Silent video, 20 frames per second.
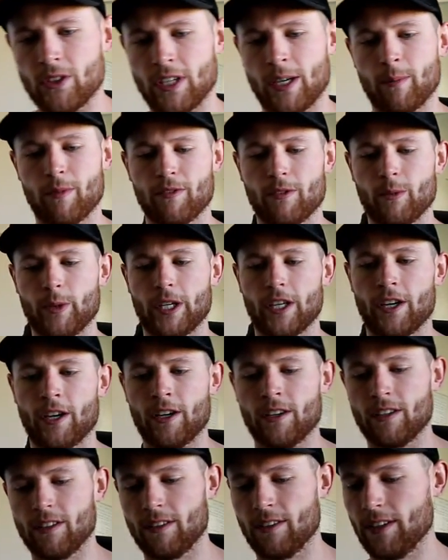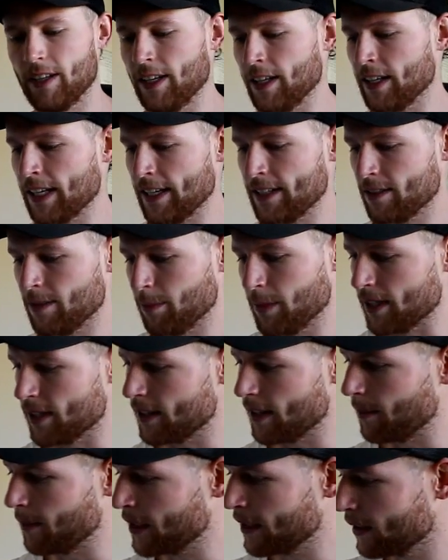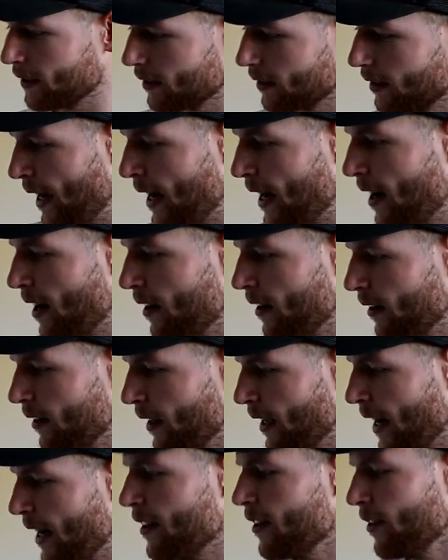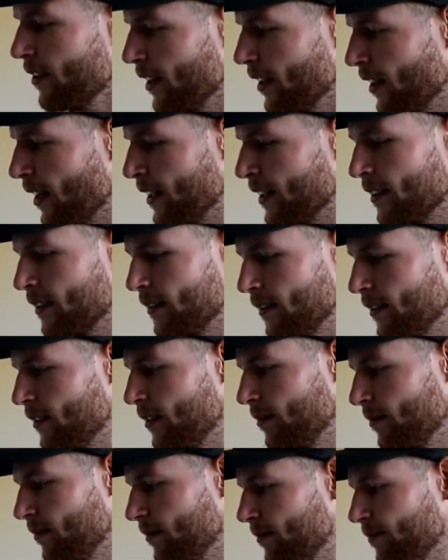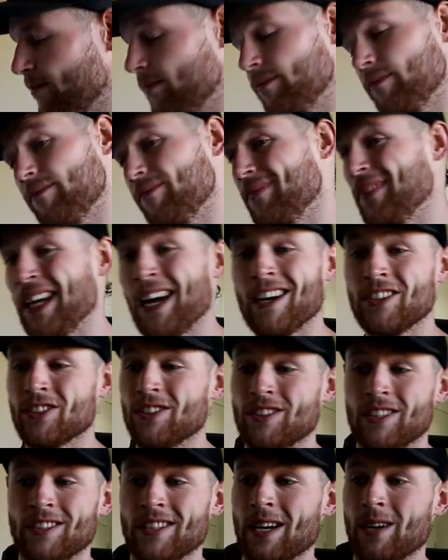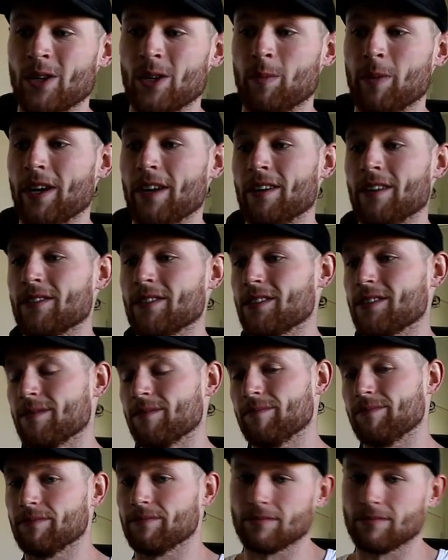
time before we go, in case I missed something. How do you think How should you tell your parents?